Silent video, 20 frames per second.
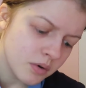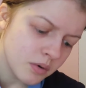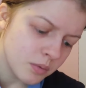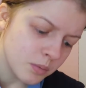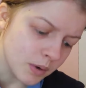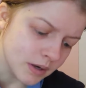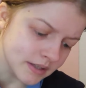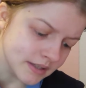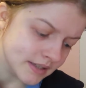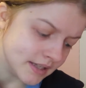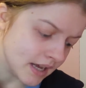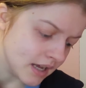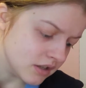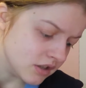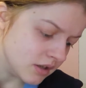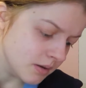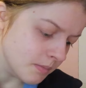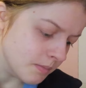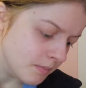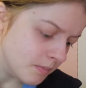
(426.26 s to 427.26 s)
was said
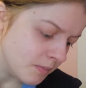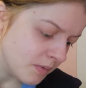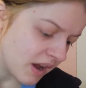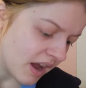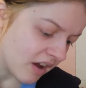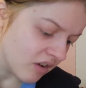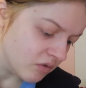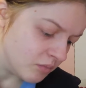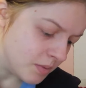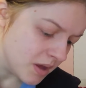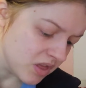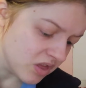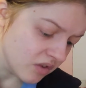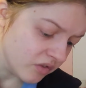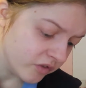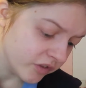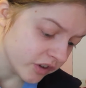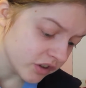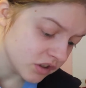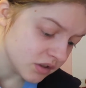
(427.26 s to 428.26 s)
to have been the
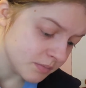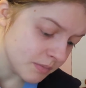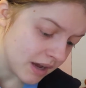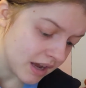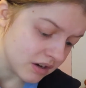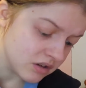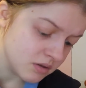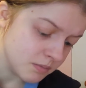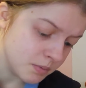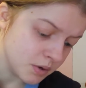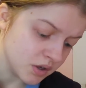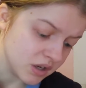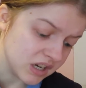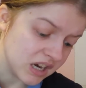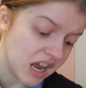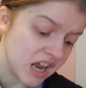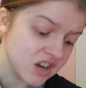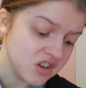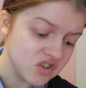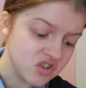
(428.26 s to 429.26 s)
first man to put
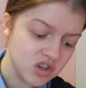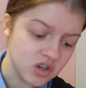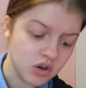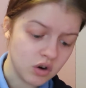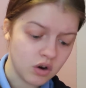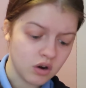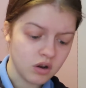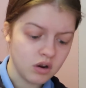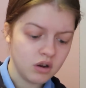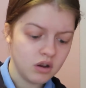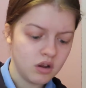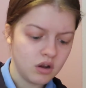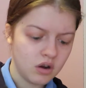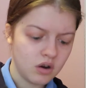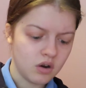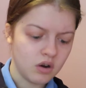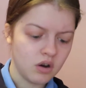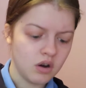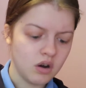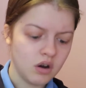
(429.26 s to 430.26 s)
an engine
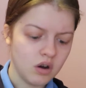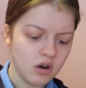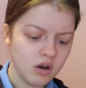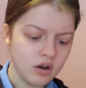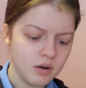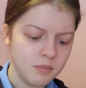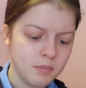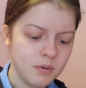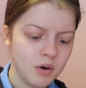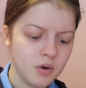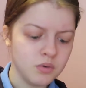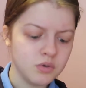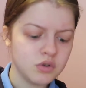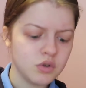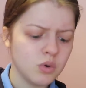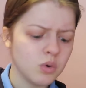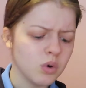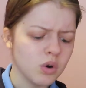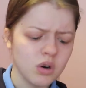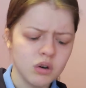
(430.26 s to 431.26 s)
on a boat
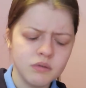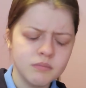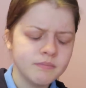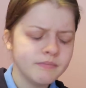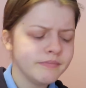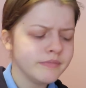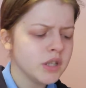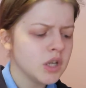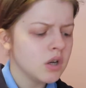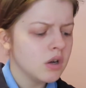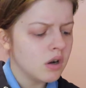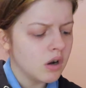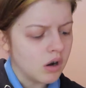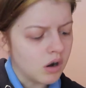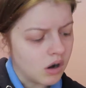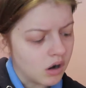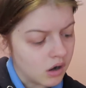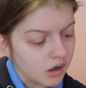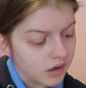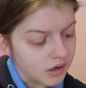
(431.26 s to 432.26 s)
or
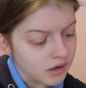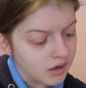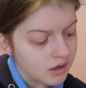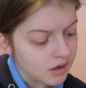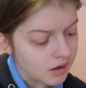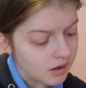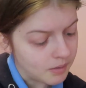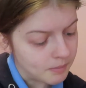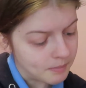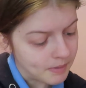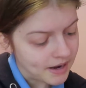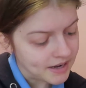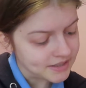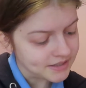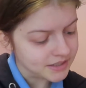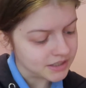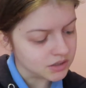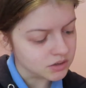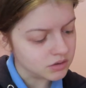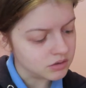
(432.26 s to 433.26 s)
on a
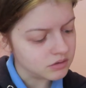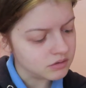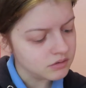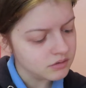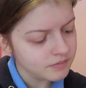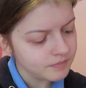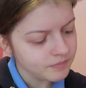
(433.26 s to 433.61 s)
bicycle,